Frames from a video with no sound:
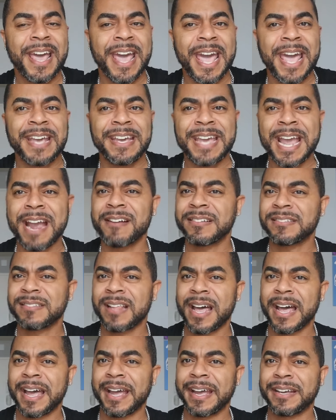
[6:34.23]
And Karen's
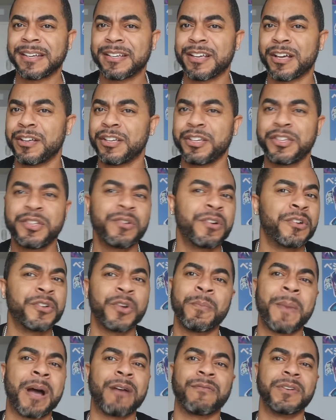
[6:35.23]
like, you don't
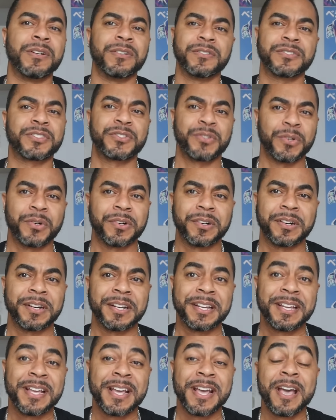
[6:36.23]
know my real
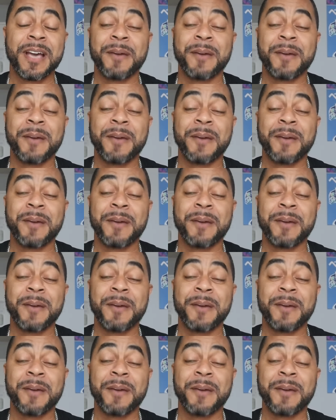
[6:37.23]
story.